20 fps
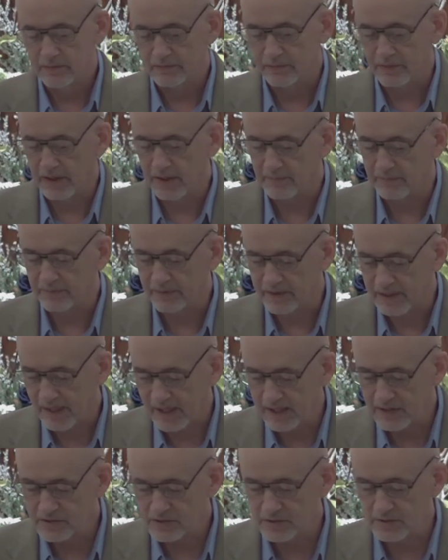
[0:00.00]
for
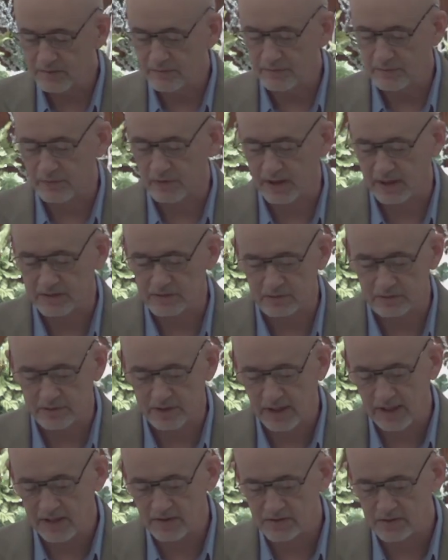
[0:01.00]
edification, for
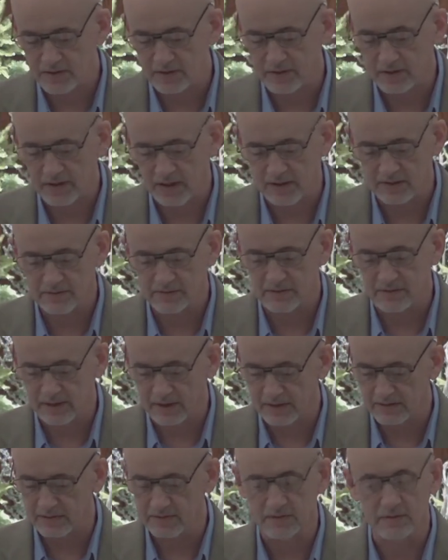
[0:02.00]
exhortation, and
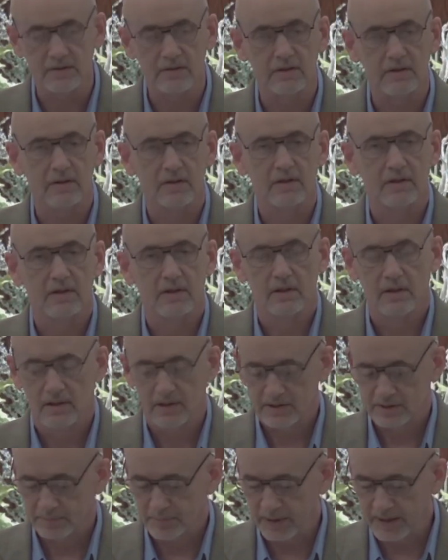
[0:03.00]
consolation.
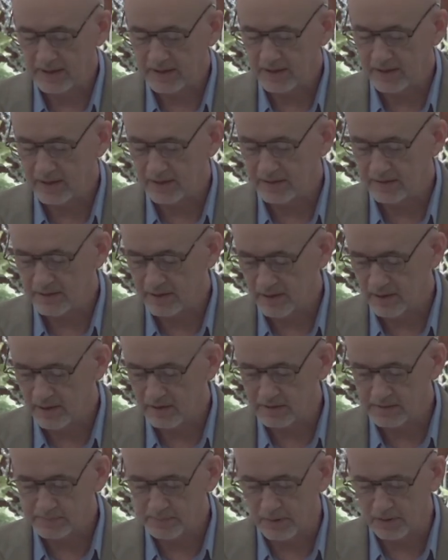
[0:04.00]
Speaking in
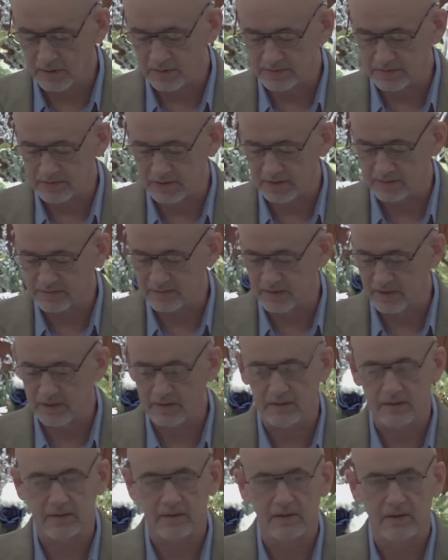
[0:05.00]
tongues, Paul says
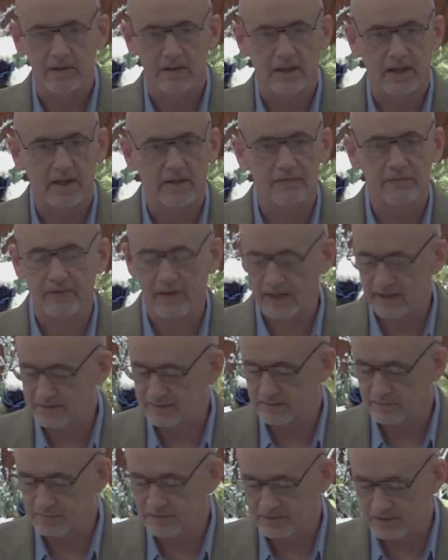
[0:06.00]
there,
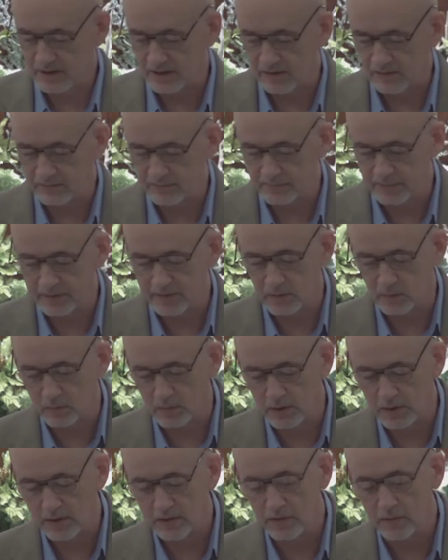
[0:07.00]
edifies himself, but the
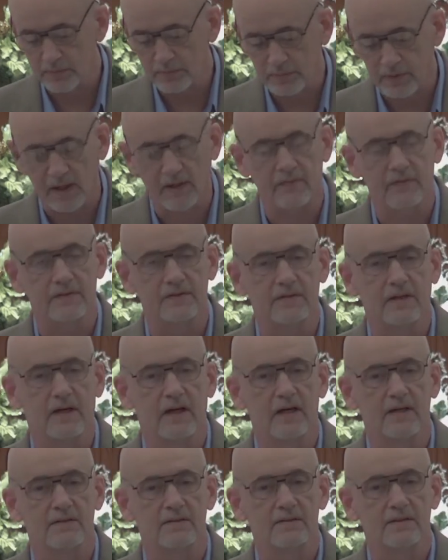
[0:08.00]
one who
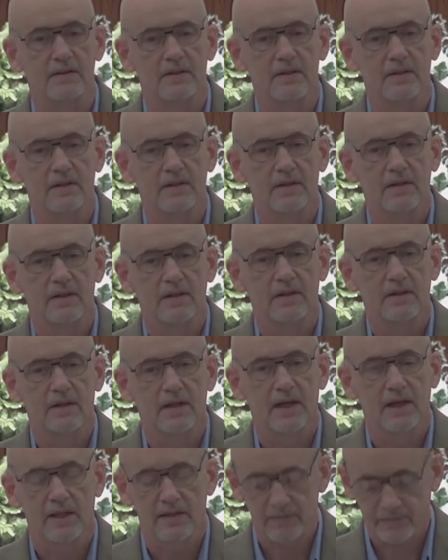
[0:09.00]
prophesies
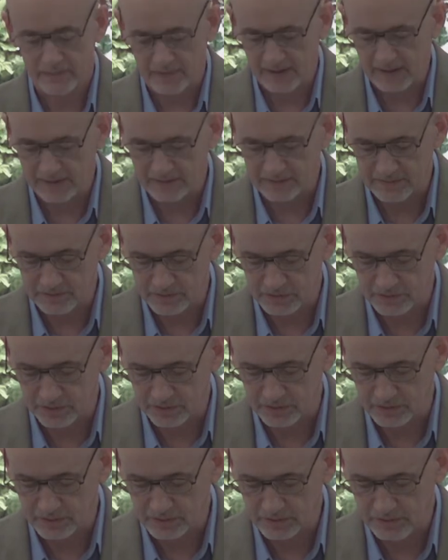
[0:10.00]
edifies the
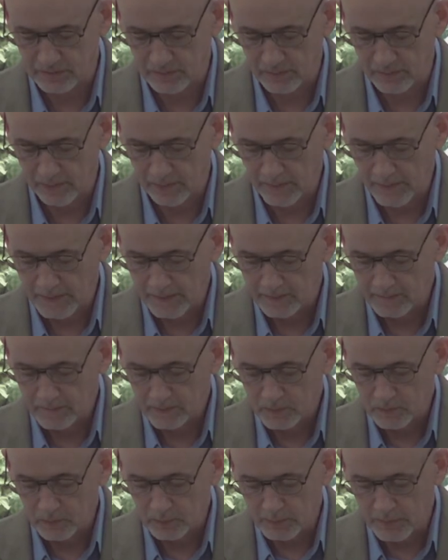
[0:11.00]
church.
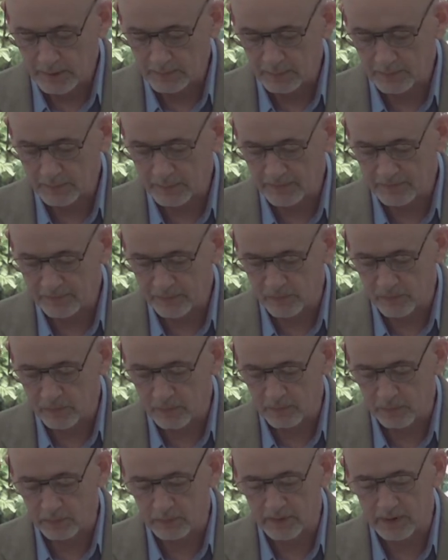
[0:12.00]
Remember
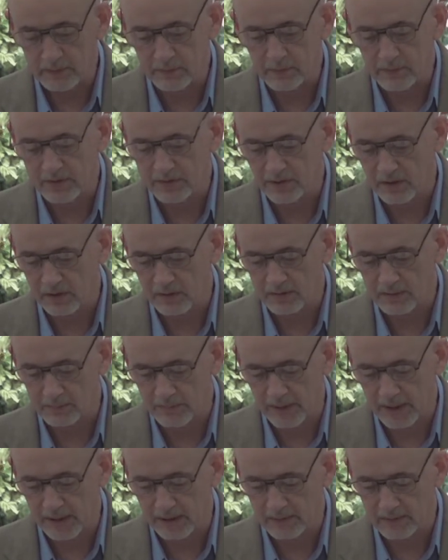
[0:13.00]
before we talked
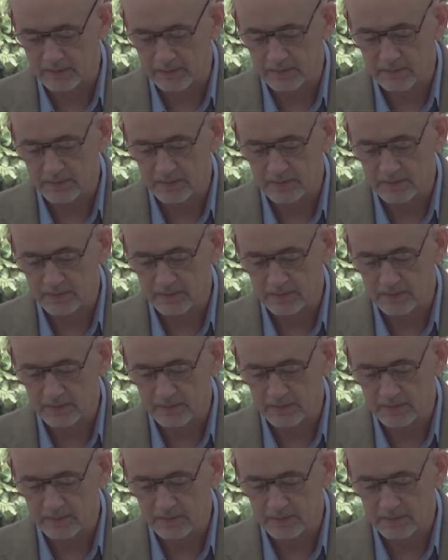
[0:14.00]
about